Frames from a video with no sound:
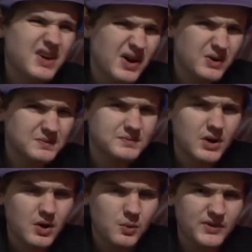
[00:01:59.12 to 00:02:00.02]
know,
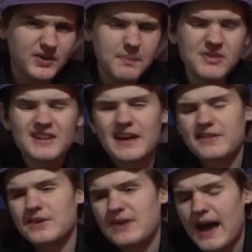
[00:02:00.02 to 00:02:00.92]
when something like
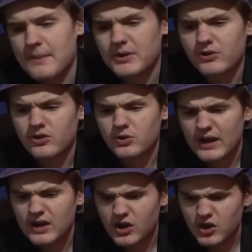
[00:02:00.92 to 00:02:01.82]
this happens, you
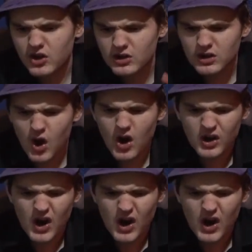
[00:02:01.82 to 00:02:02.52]
take a good, long,